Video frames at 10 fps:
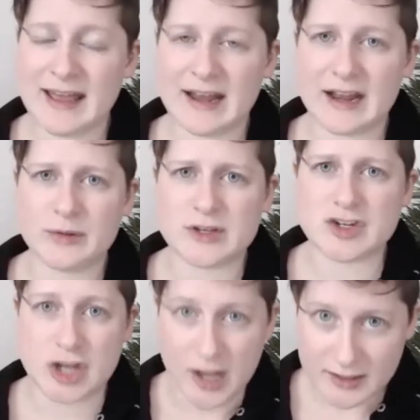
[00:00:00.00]
and I was
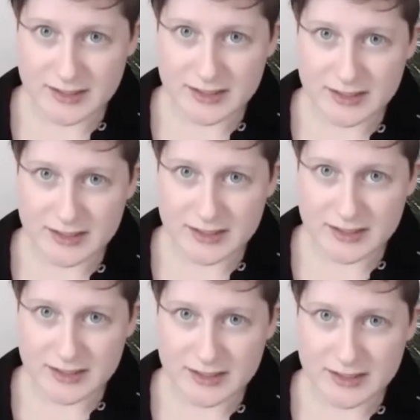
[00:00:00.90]
shocked
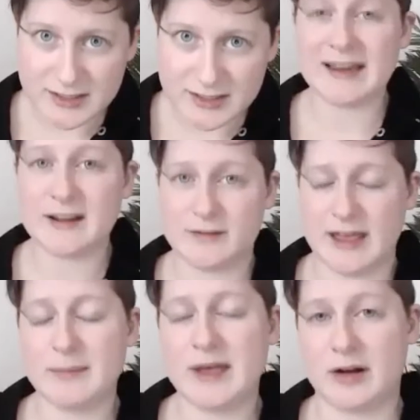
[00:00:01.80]
that many of
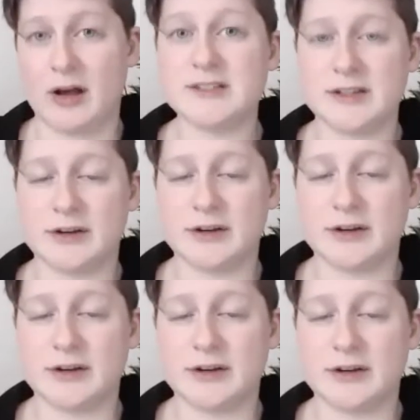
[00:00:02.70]
them had also
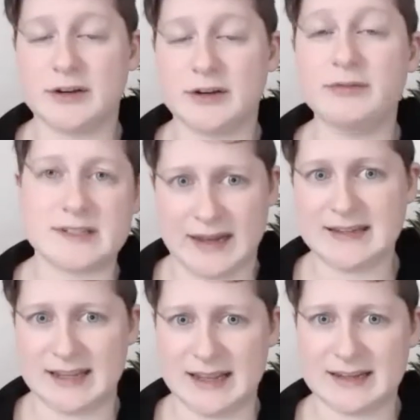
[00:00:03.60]
felt the same
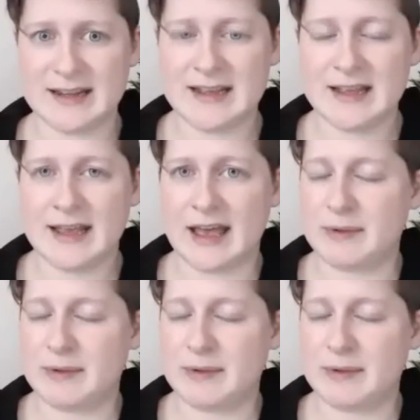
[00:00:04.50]
way that I did,